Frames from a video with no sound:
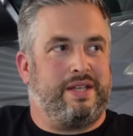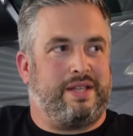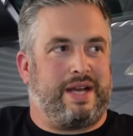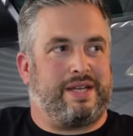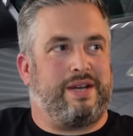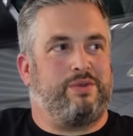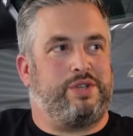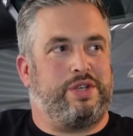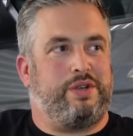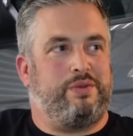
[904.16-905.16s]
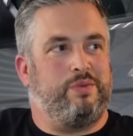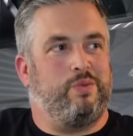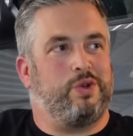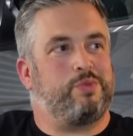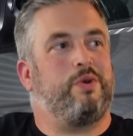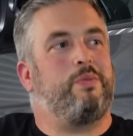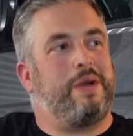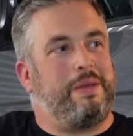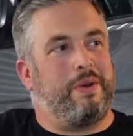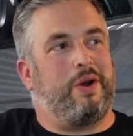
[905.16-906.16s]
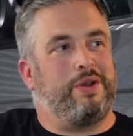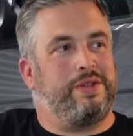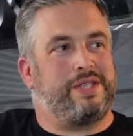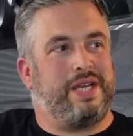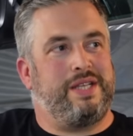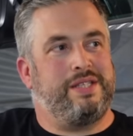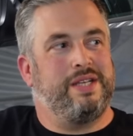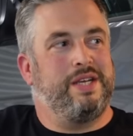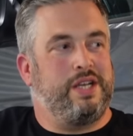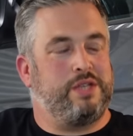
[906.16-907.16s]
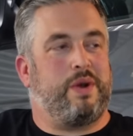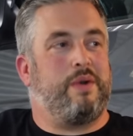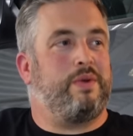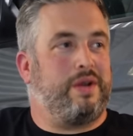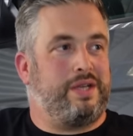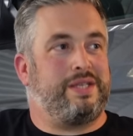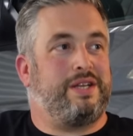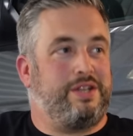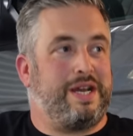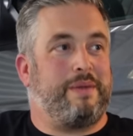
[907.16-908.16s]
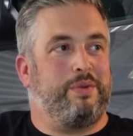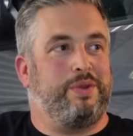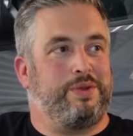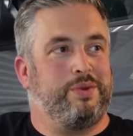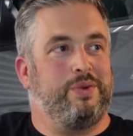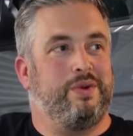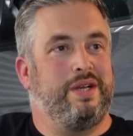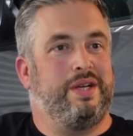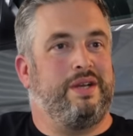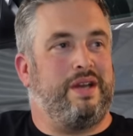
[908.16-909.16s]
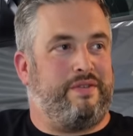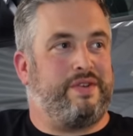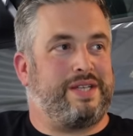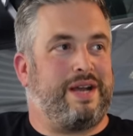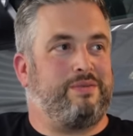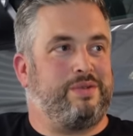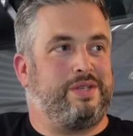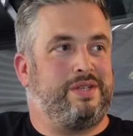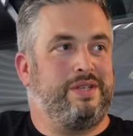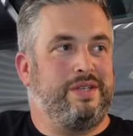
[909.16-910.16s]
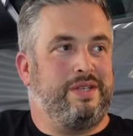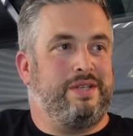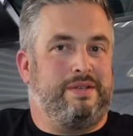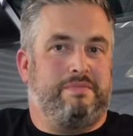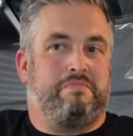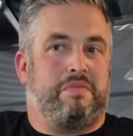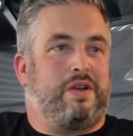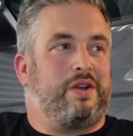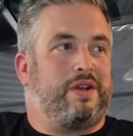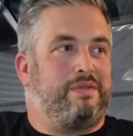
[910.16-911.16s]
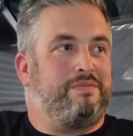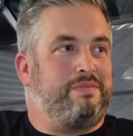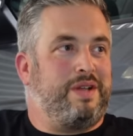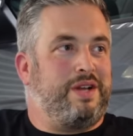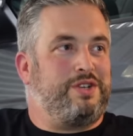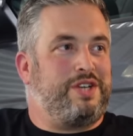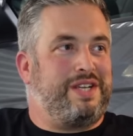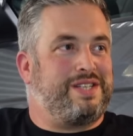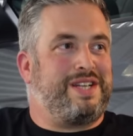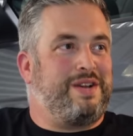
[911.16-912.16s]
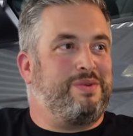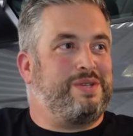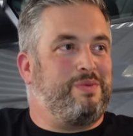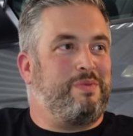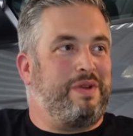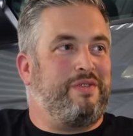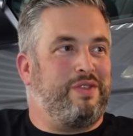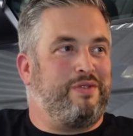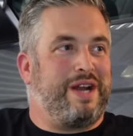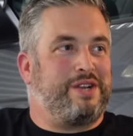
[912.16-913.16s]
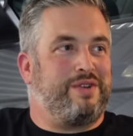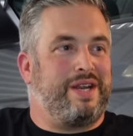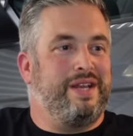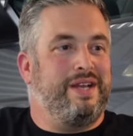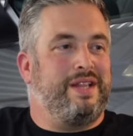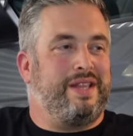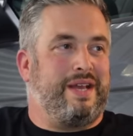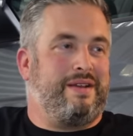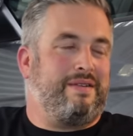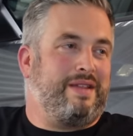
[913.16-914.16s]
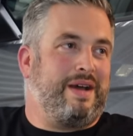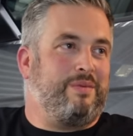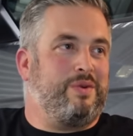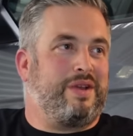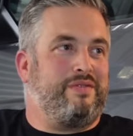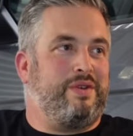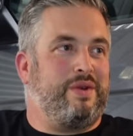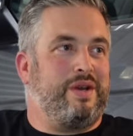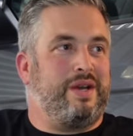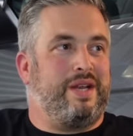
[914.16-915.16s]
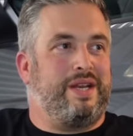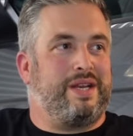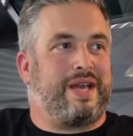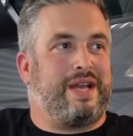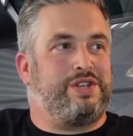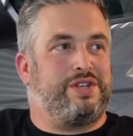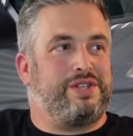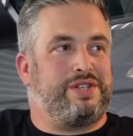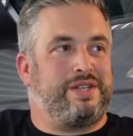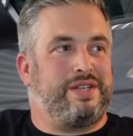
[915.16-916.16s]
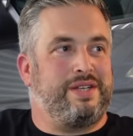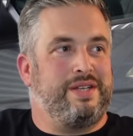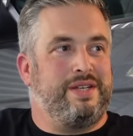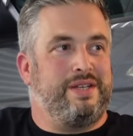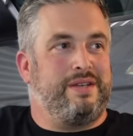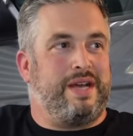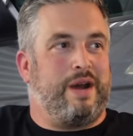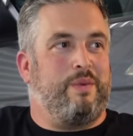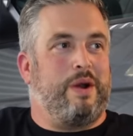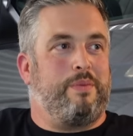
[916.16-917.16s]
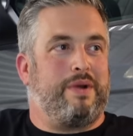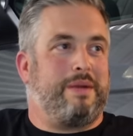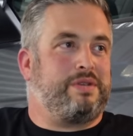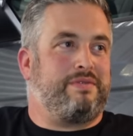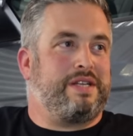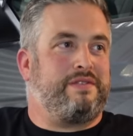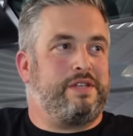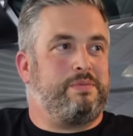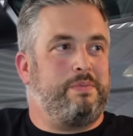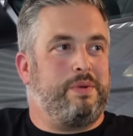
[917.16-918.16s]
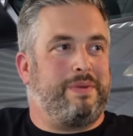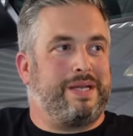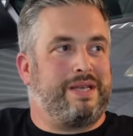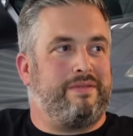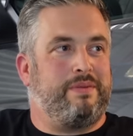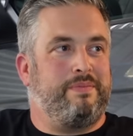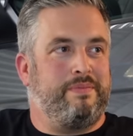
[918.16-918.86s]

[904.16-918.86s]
that tells you what's probably behind the scenes as well. And like you said, you tap on the door. If it sounds like a sheet of steel, as it would be from the factory, then that will give you an indication as to how well perhaps the rest of it's been put back together.